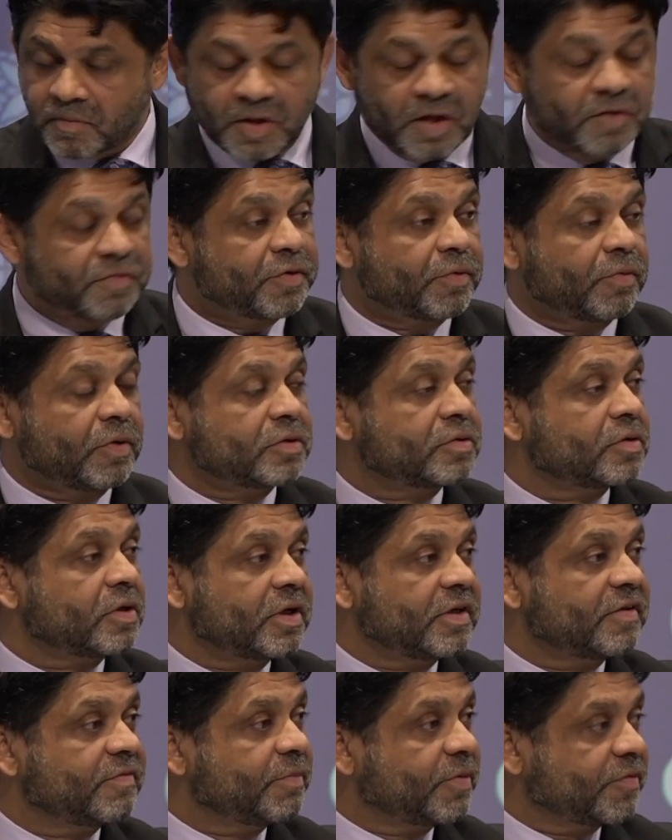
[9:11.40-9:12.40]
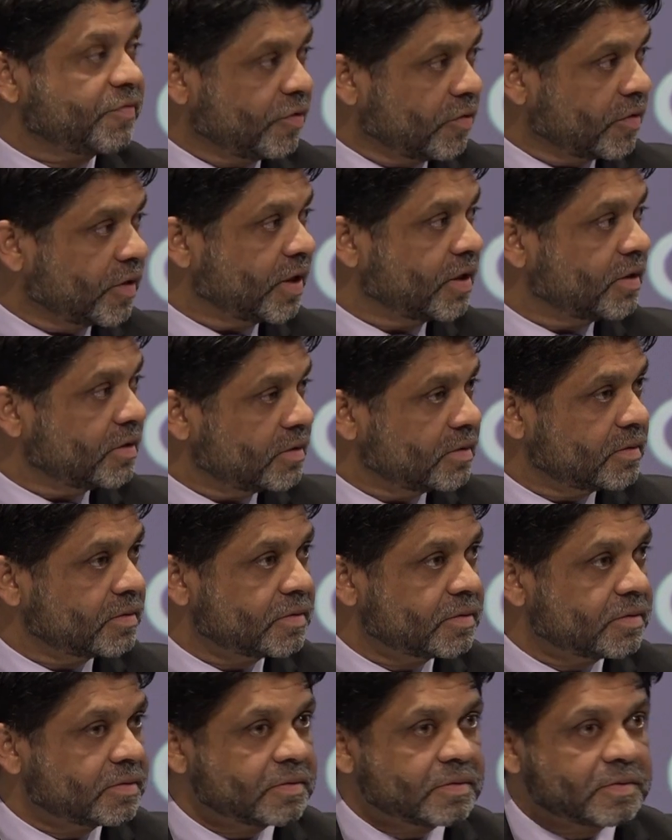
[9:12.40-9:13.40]
If you want to leave before
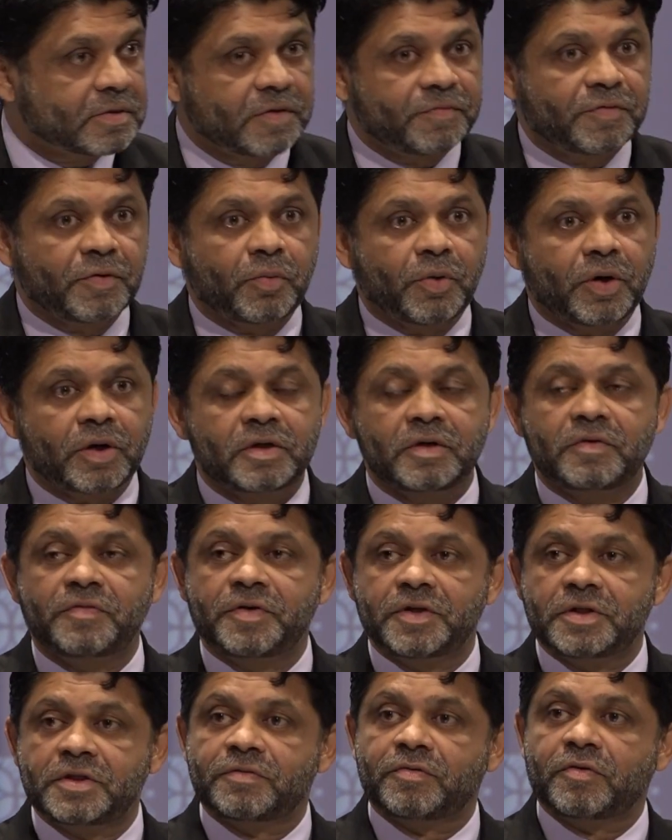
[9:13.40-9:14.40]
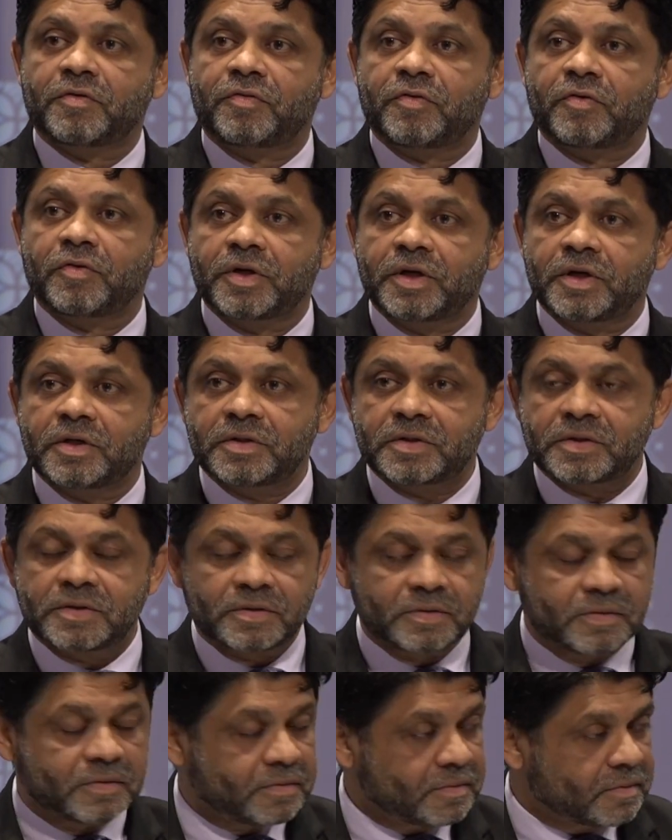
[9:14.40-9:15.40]
then, if you worked in Fiji for 4
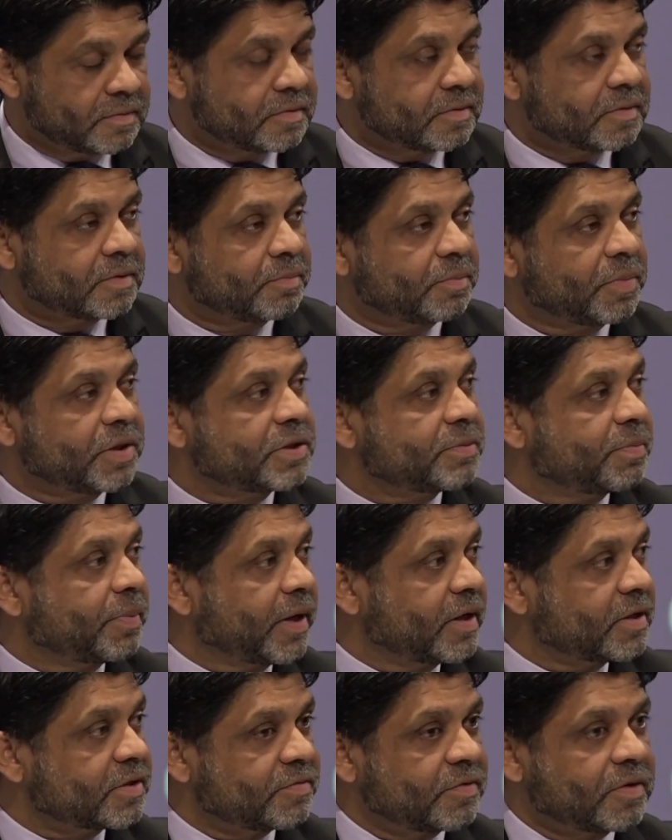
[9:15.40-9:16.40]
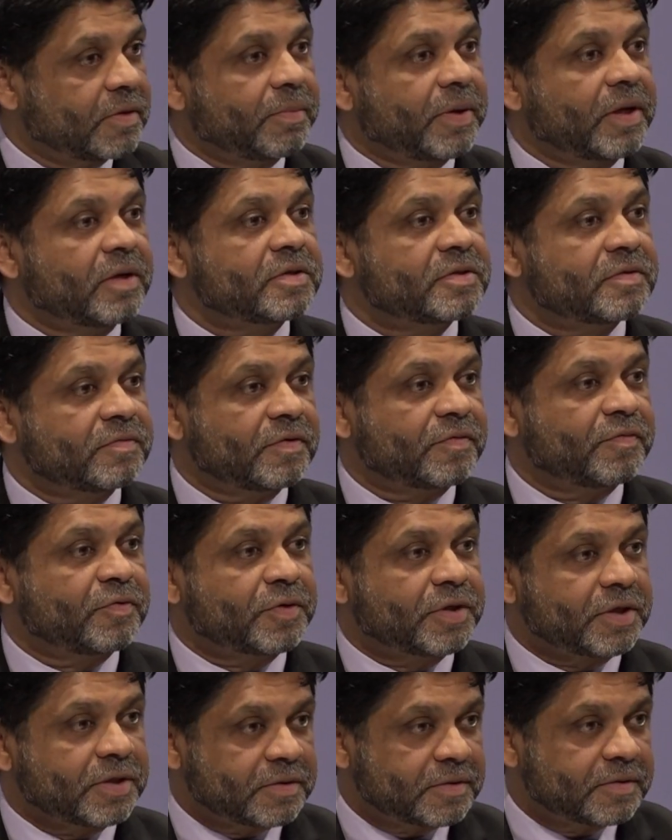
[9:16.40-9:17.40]
years, please pay us for the balance of the
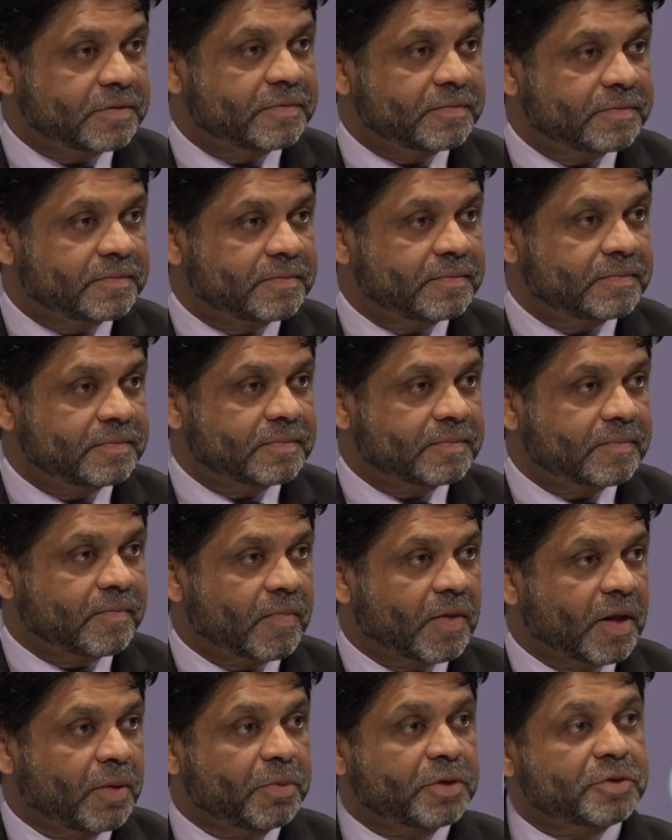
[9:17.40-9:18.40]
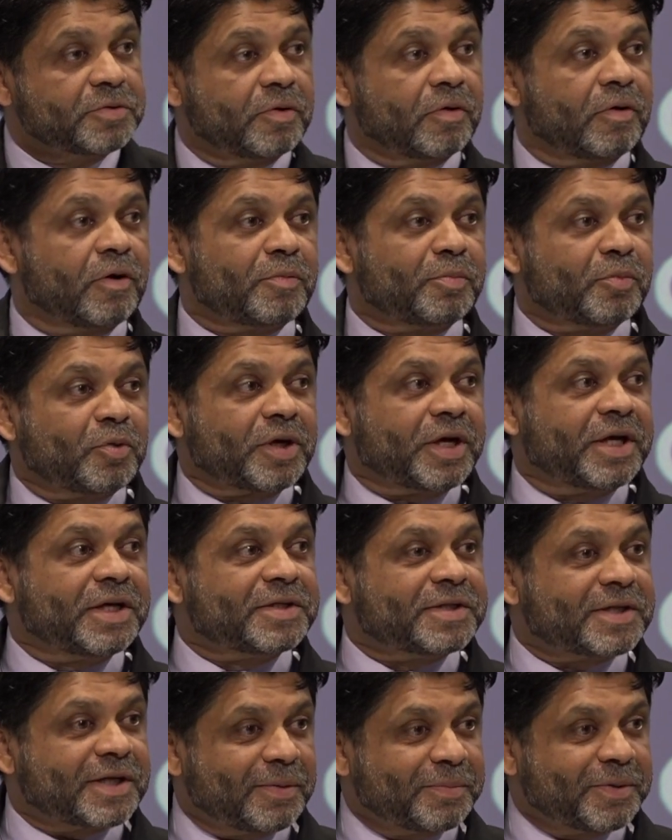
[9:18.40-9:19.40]
4 years. Because you've got a lot more
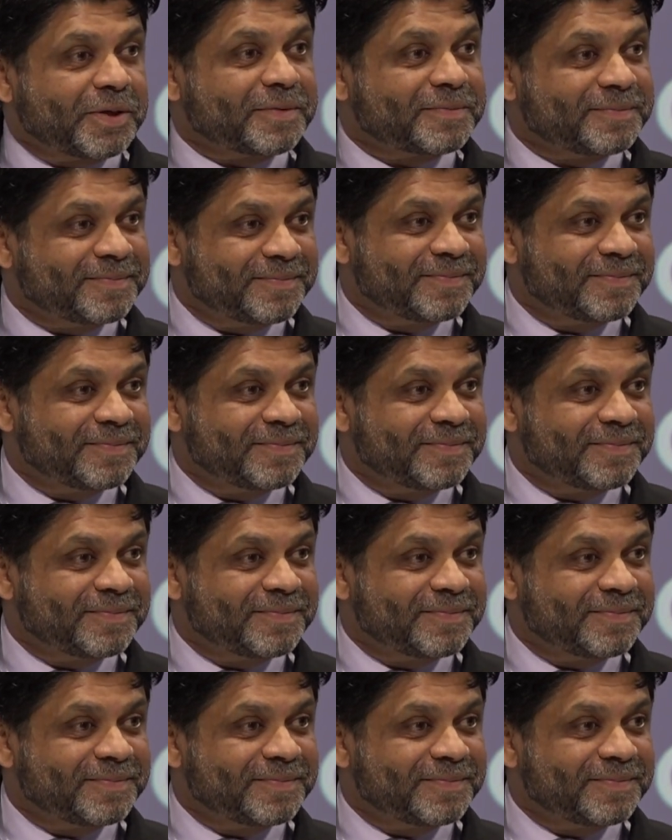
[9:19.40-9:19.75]
kids coming.